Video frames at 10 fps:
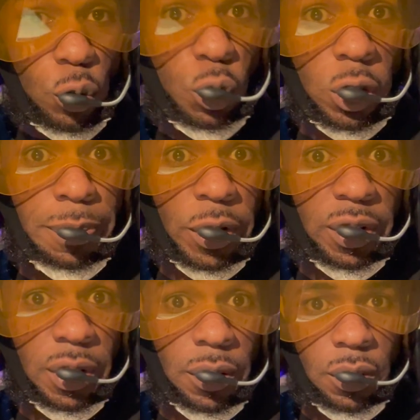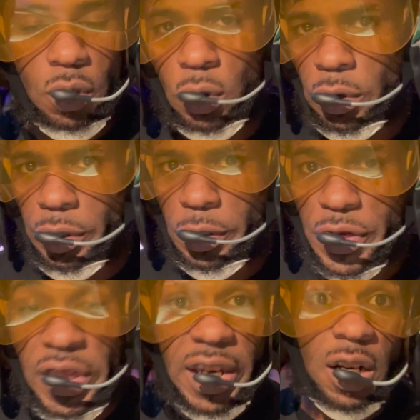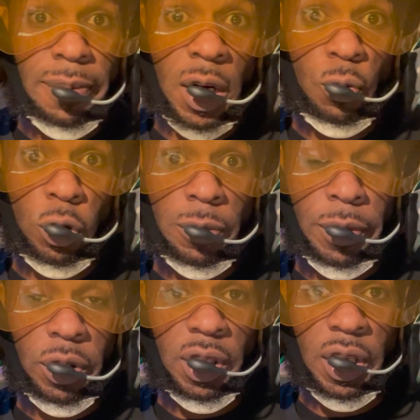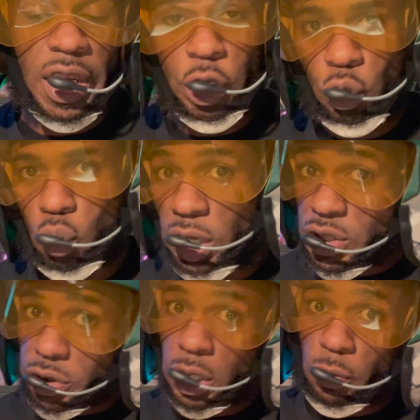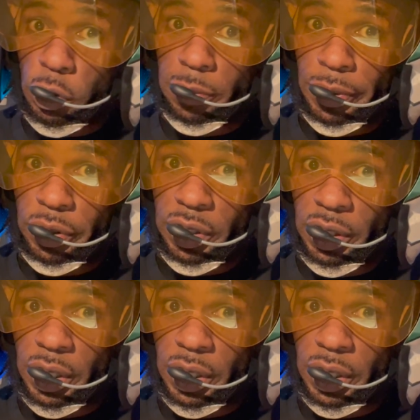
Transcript: world building, or you're thinking about world building and you want to start world building